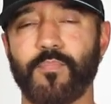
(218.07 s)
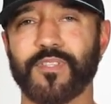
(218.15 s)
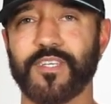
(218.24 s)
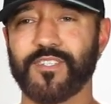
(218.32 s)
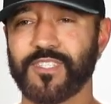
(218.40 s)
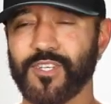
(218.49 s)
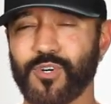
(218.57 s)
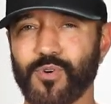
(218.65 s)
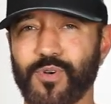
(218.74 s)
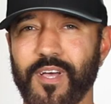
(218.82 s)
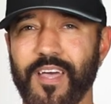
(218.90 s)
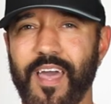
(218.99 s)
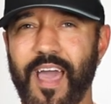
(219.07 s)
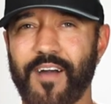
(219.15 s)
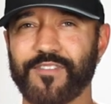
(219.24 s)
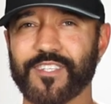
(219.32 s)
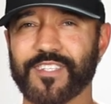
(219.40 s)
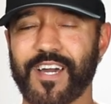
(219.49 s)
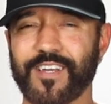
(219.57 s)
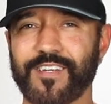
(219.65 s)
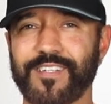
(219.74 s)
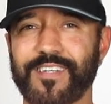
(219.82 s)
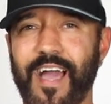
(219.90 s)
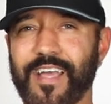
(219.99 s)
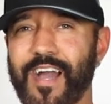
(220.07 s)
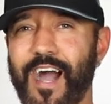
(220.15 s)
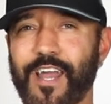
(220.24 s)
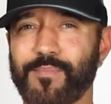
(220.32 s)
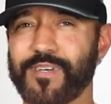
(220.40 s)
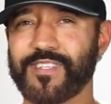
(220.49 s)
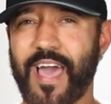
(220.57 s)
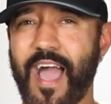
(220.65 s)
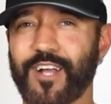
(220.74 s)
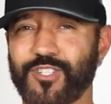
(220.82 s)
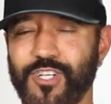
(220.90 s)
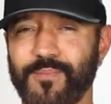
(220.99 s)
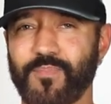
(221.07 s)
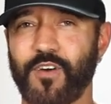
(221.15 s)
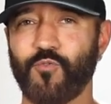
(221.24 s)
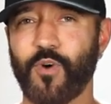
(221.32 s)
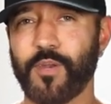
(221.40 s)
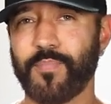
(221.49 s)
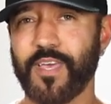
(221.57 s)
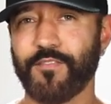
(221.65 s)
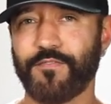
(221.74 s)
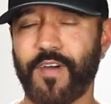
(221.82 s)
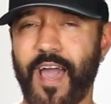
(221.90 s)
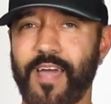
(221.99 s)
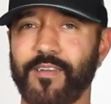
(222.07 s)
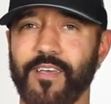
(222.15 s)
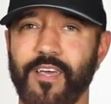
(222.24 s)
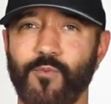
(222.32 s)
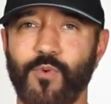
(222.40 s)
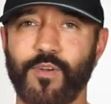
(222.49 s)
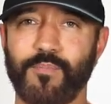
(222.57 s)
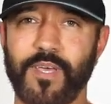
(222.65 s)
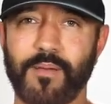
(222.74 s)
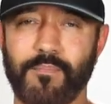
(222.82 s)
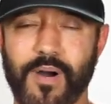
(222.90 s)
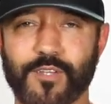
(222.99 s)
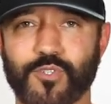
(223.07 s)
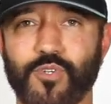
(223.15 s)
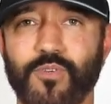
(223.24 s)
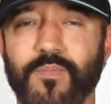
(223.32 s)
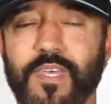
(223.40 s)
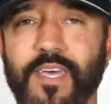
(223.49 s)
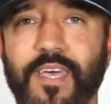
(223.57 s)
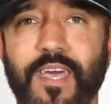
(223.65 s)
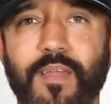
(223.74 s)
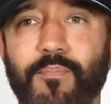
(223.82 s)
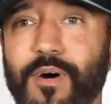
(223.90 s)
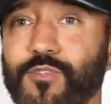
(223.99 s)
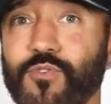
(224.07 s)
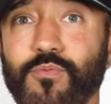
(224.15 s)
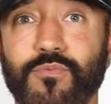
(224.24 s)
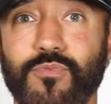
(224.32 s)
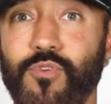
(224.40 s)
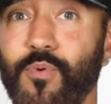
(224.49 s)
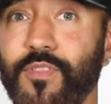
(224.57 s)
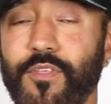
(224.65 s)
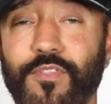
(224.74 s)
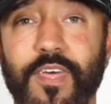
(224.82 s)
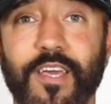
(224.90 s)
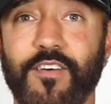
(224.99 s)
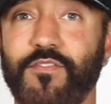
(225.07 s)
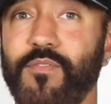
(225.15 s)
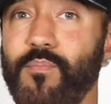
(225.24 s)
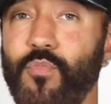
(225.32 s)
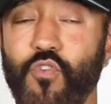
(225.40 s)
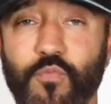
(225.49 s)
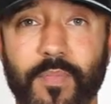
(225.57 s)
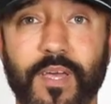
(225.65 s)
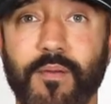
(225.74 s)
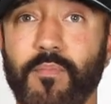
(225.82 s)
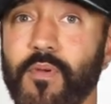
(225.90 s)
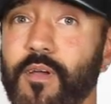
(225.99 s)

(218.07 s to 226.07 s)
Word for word: But they still have this kind of dichotomous action of one being fat and one being muscle, and muscle doing the thing of movement,